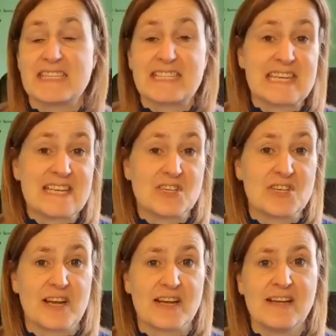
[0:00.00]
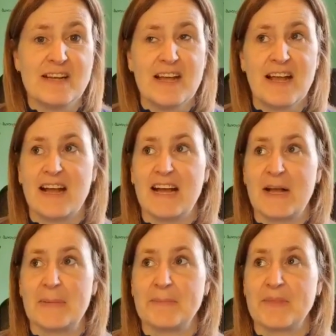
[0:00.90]
teacher
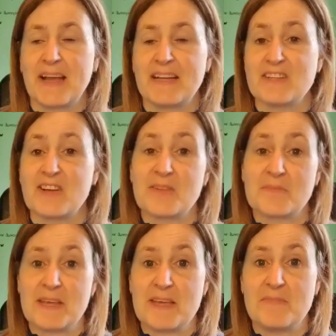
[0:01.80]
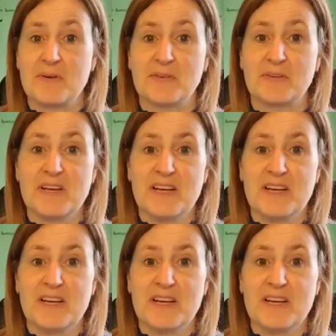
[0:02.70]
and other people.